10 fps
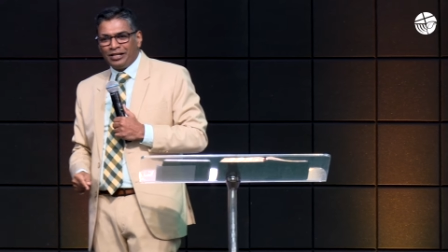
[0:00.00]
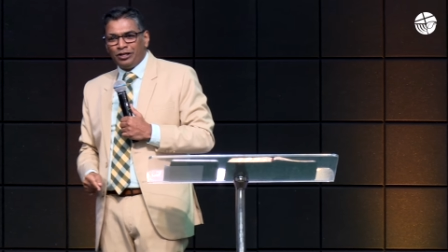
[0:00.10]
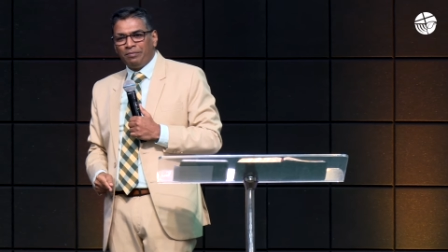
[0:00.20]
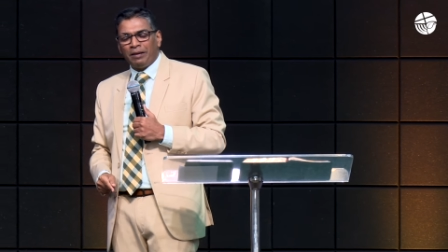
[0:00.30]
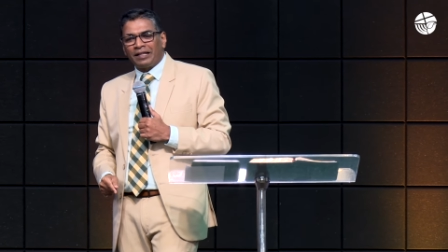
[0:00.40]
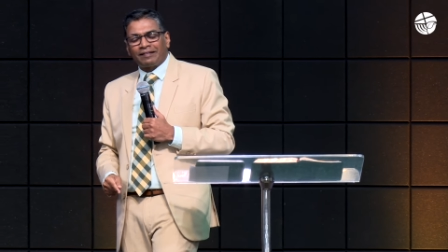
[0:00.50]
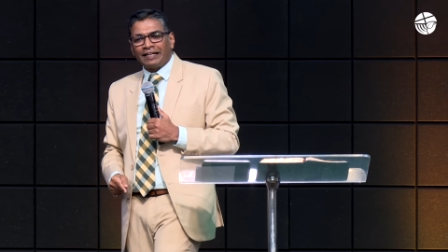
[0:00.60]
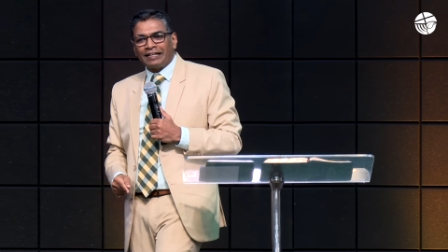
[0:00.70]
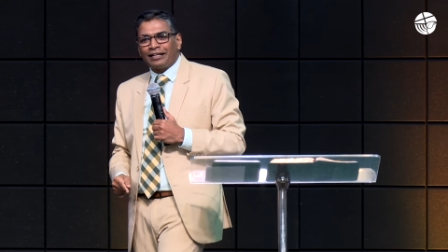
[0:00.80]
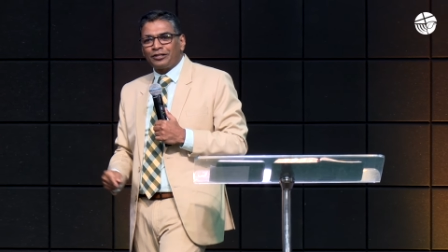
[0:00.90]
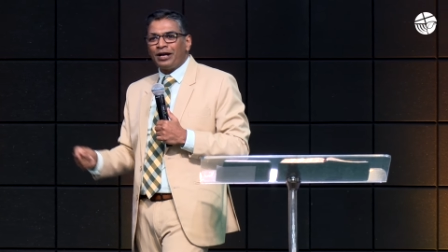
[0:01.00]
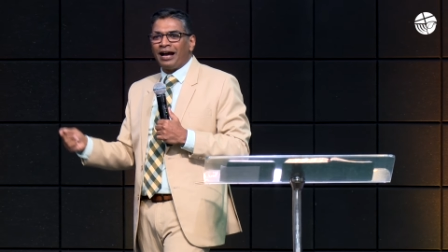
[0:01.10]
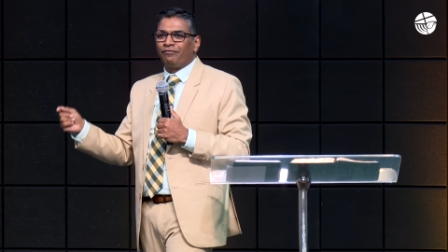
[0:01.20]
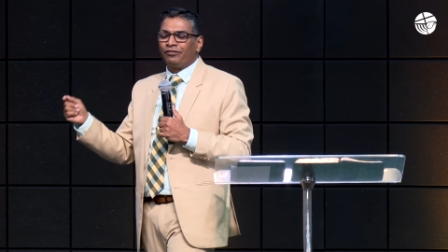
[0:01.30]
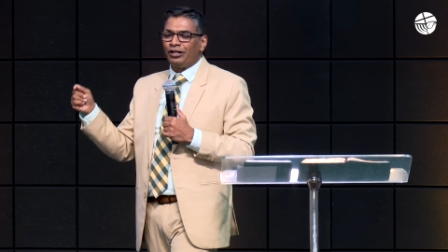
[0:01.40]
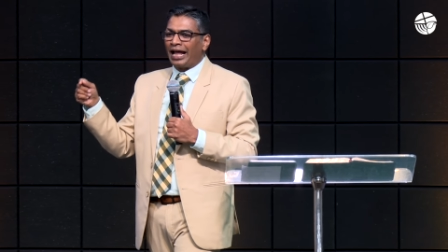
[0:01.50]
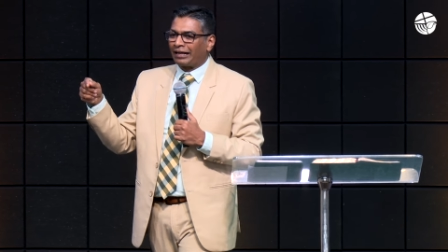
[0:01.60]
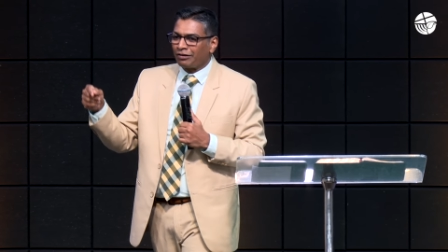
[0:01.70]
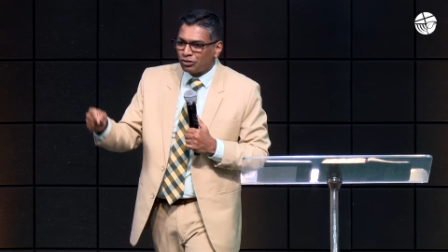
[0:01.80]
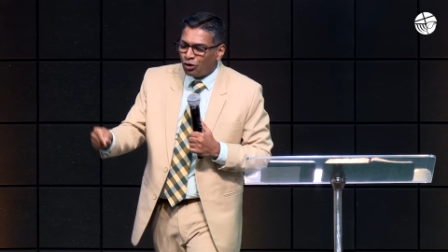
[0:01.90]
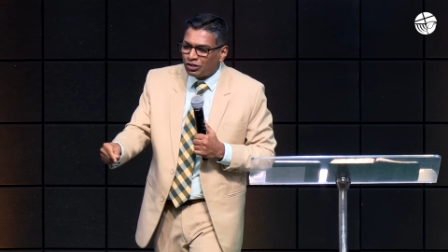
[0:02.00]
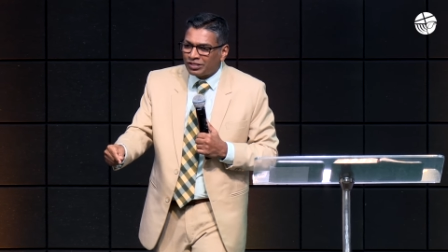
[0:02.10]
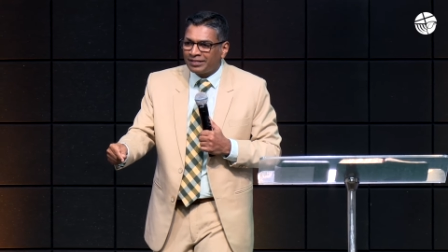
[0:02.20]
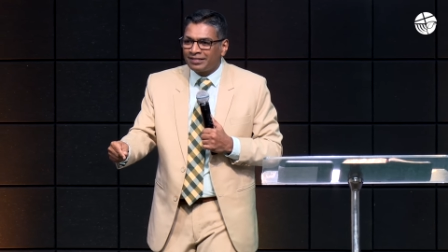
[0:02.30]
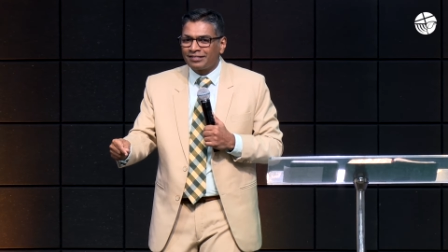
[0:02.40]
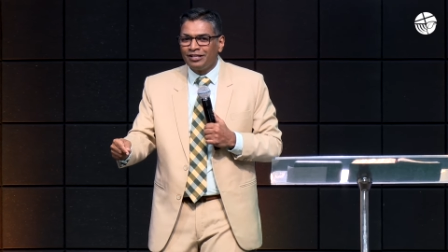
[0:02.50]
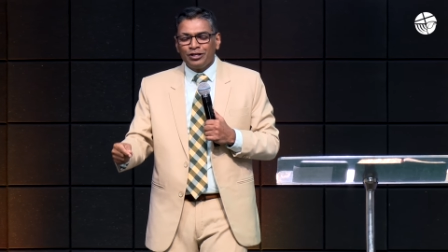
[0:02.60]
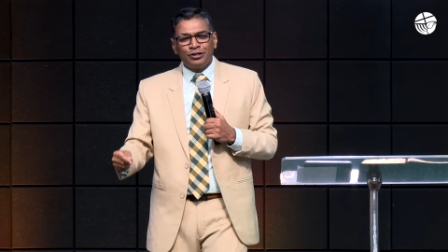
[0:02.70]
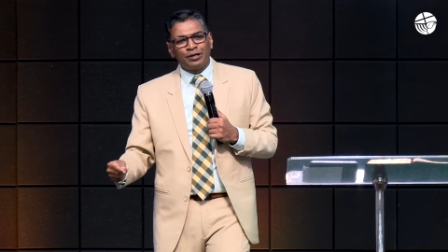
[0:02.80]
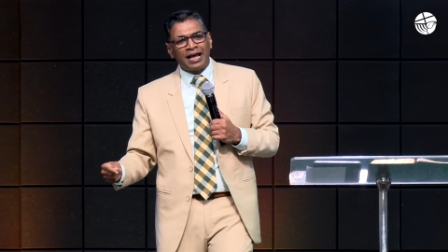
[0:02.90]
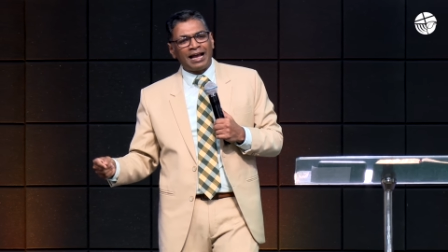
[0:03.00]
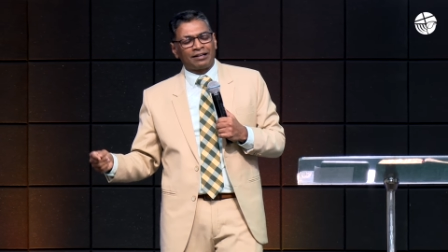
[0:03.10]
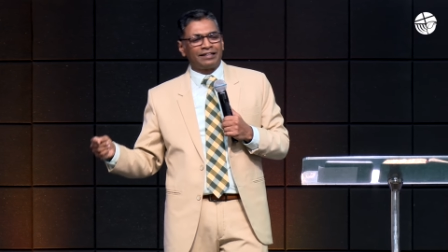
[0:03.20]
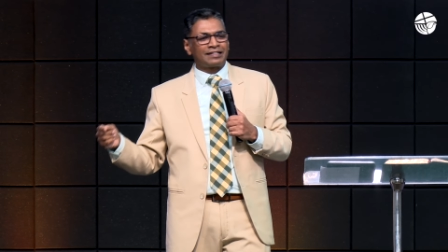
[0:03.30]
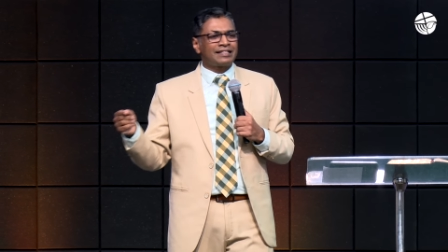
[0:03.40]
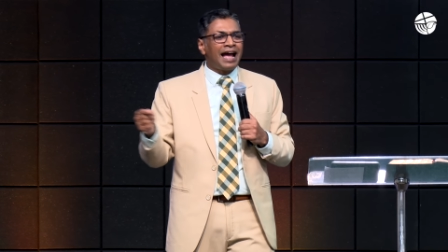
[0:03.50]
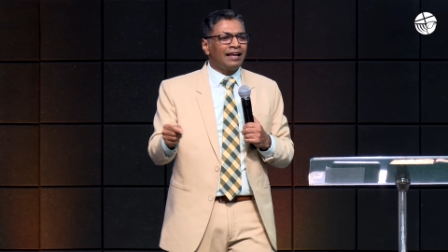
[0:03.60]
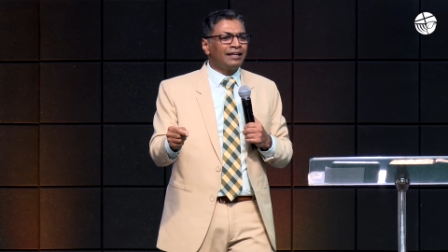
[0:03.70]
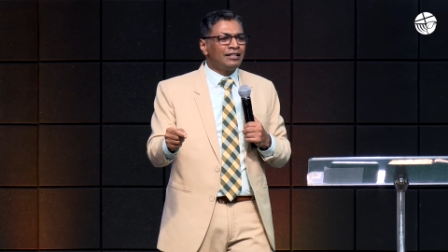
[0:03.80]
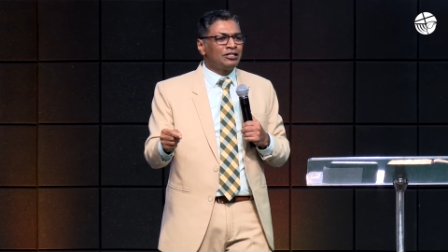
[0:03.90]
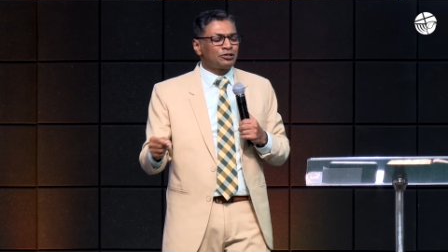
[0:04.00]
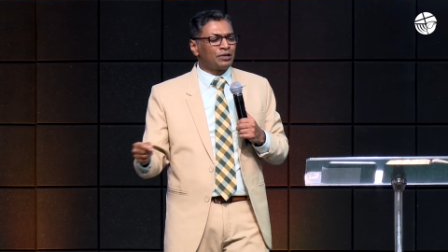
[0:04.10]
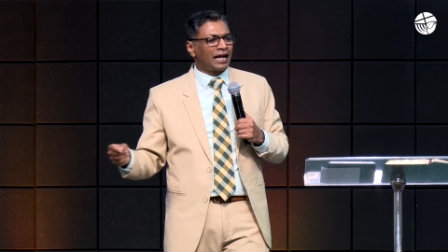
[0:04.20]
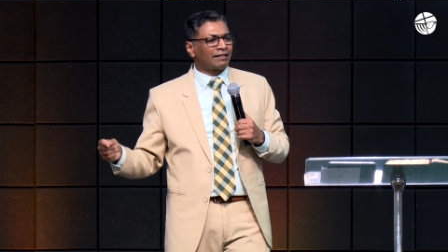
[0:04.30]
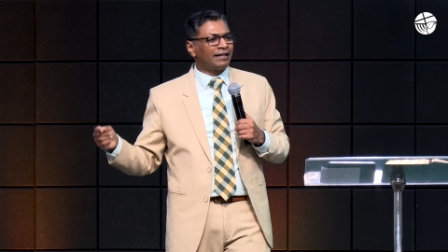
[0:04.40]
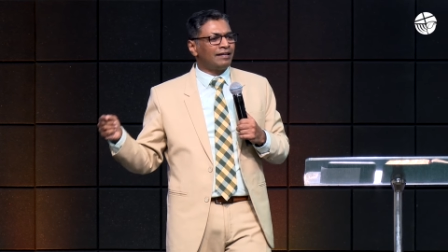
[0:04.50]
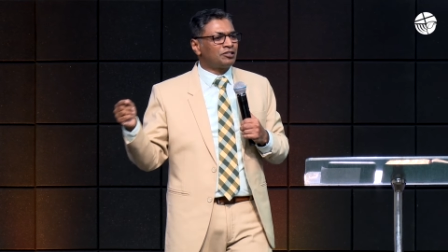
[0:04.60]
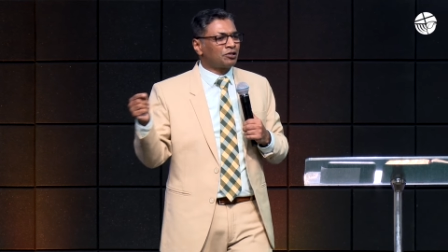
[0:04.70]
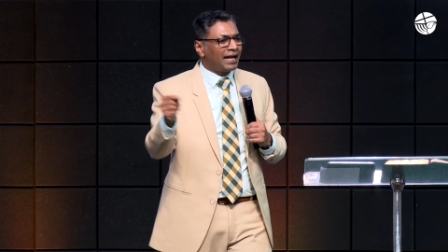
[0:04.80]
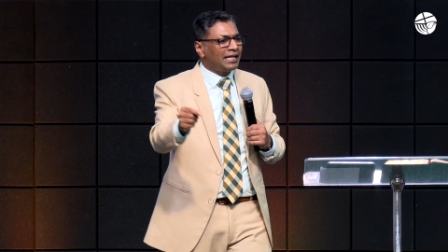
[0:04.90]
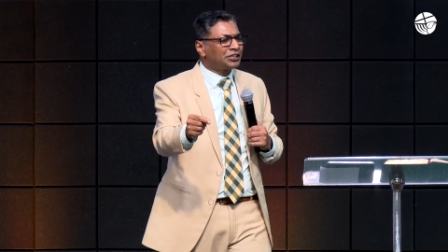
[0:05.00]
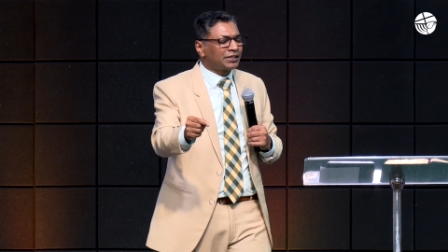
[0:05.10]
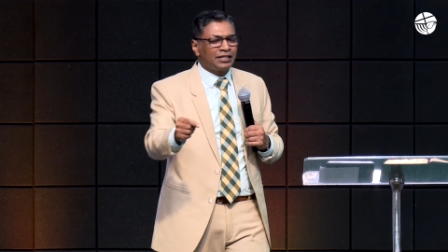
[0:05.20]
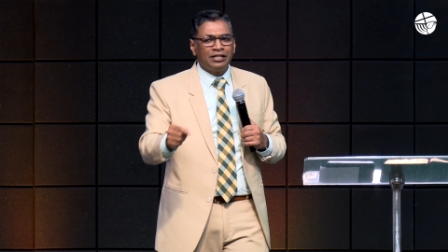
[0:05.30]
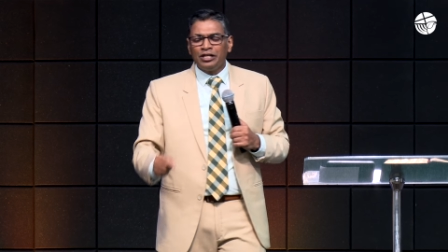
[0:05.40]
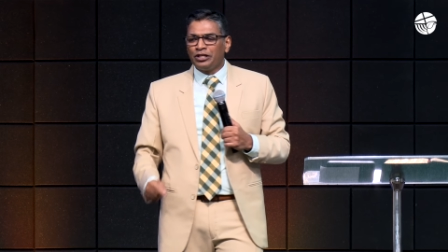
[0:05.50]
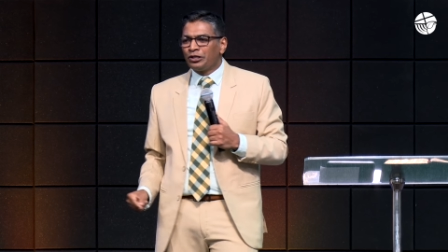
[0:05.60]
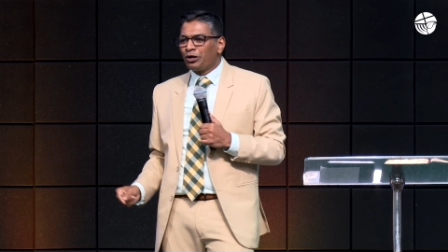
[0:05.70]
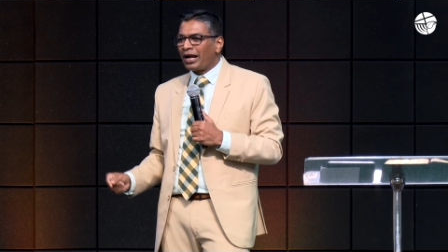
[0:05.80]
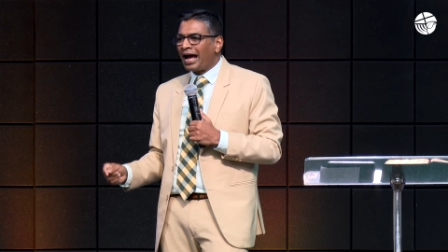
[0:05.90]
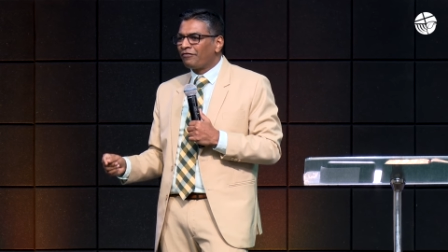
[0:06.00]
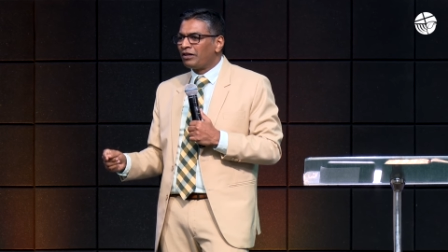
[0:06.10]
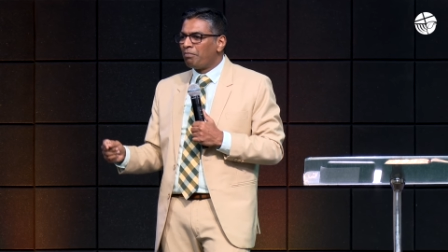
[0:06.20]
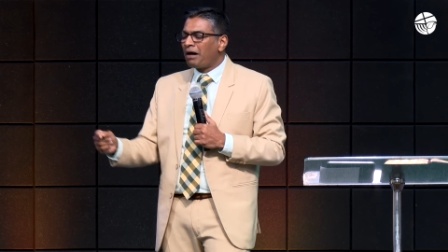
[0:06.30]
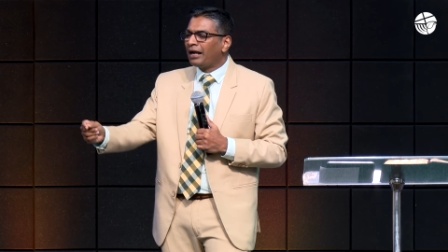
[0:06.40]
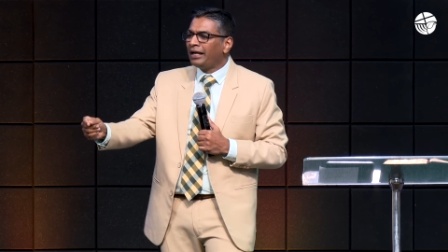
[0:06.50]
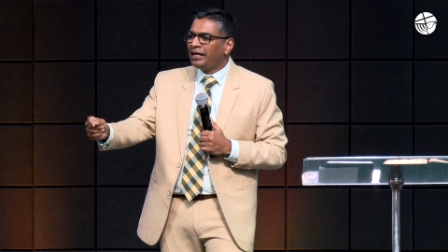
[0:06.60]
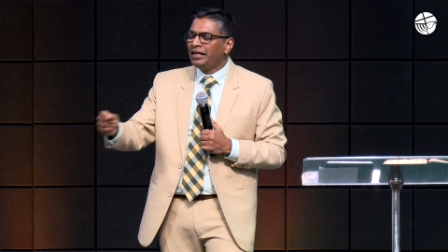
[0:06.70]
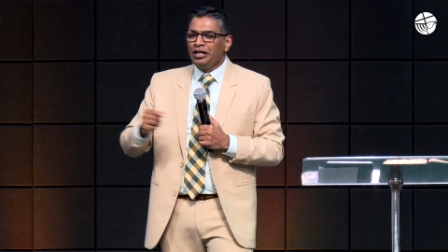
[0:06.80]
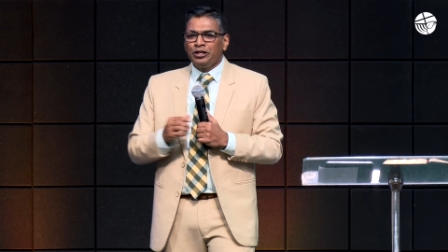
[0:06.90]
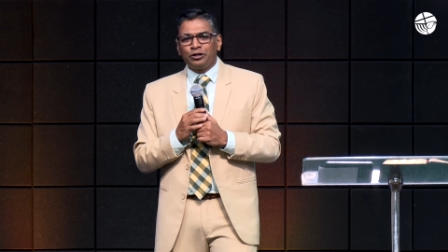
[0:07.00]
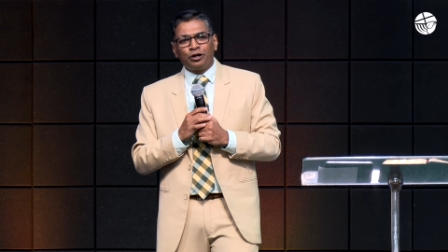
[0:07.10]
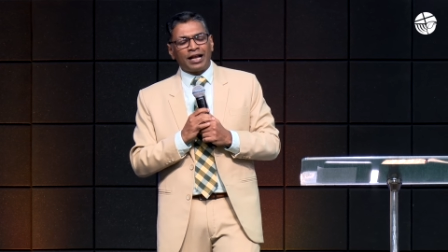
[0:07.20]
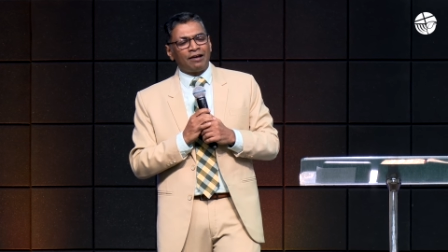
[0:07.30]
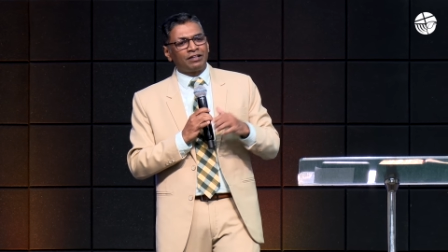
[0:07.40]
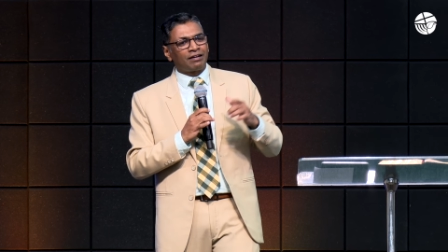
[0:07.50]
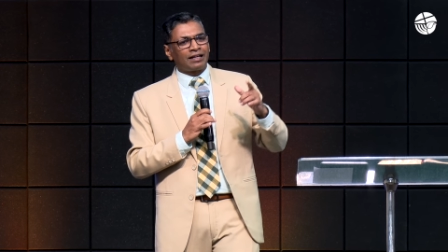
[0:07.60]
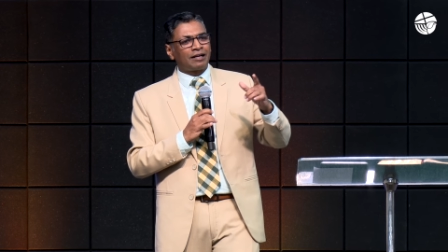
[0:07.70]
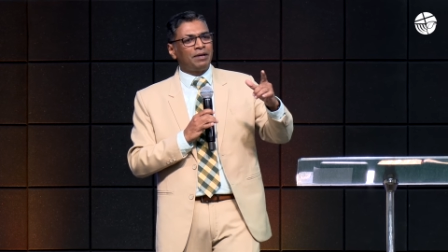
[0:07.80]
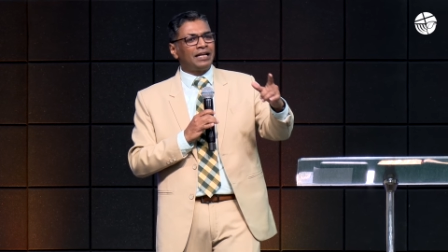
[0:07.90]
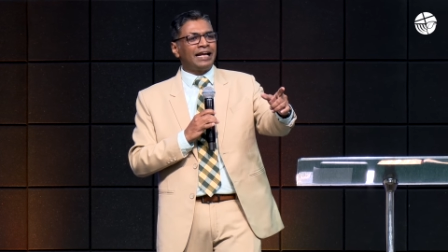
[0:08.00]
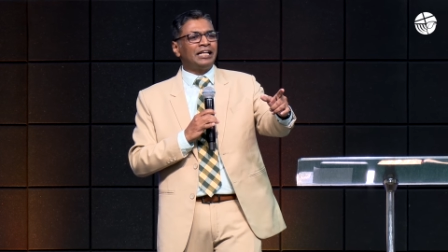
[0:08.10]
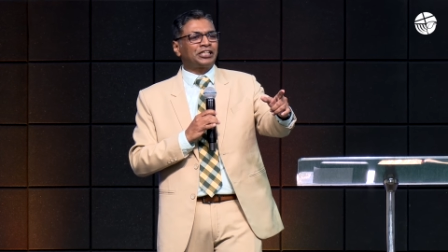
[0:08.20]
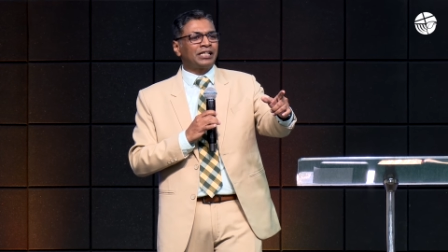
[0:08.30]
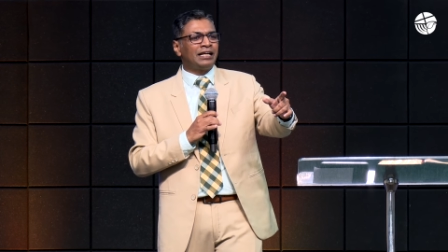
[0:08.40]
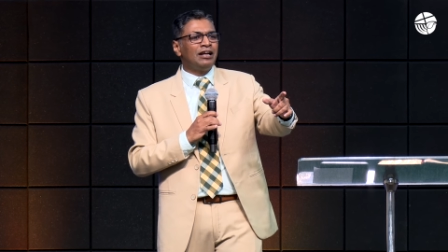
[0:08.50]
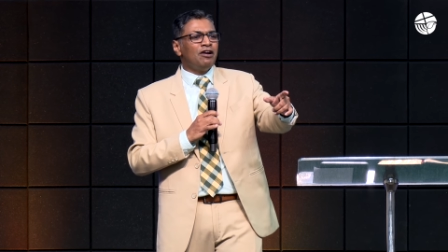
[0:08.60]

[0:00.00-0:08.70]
You may be thinking that you lack resources, you lack the talent, you lack the education, you don't have the money, you don't have the recommendation.